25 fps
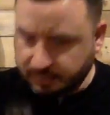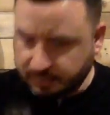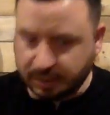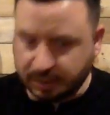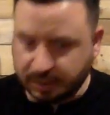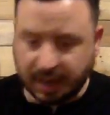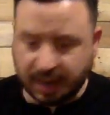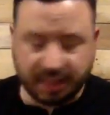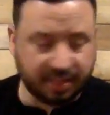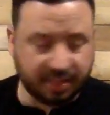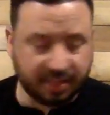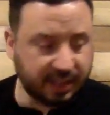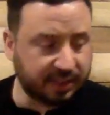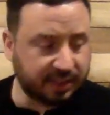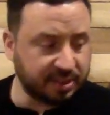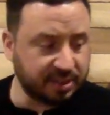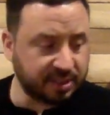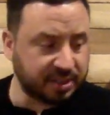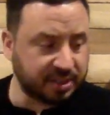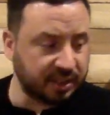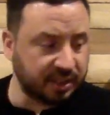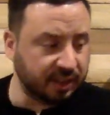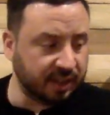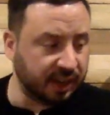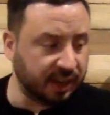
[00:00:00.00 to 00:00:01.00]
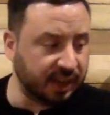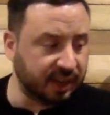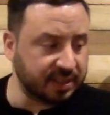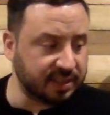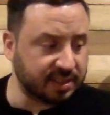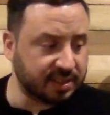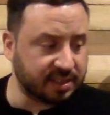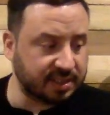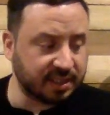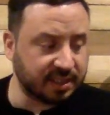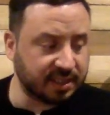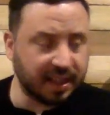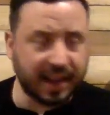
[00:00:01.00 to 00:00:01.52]
I think there's a, a
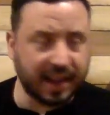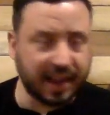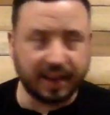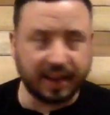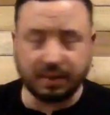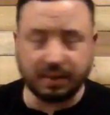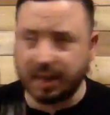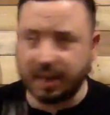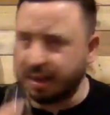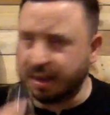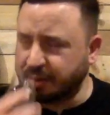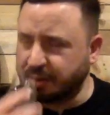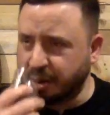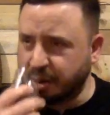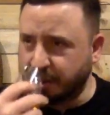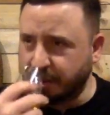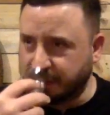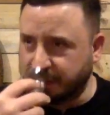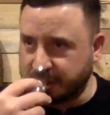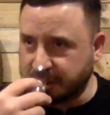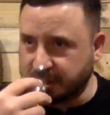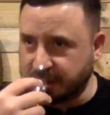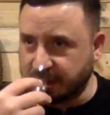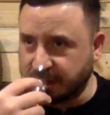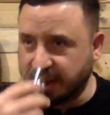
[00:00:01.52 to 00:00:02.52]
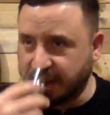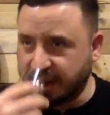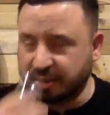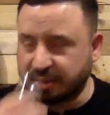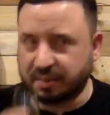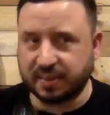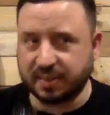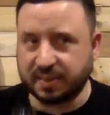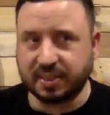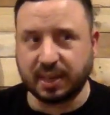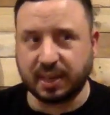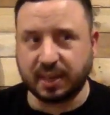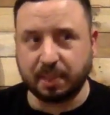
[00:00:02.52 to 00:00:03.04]
slight, I don't know if there's, I don't know if
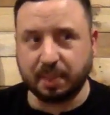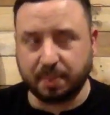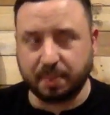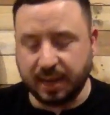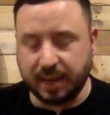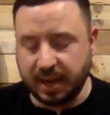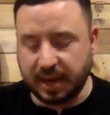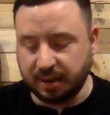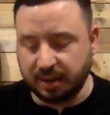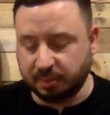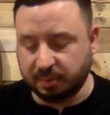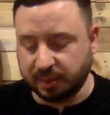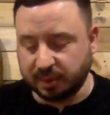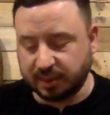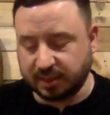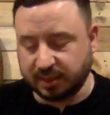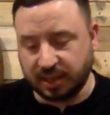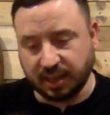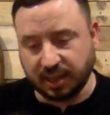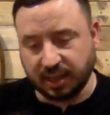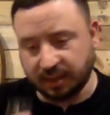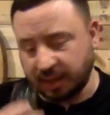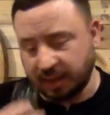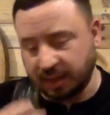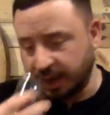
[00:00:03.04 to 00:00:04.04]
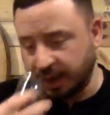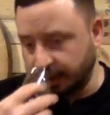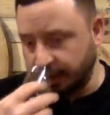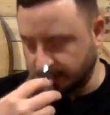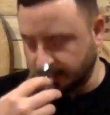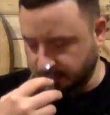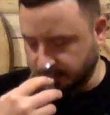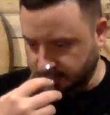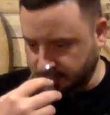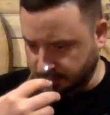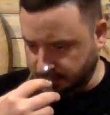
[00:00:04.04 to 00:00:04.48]
there's any peated whiskey in there.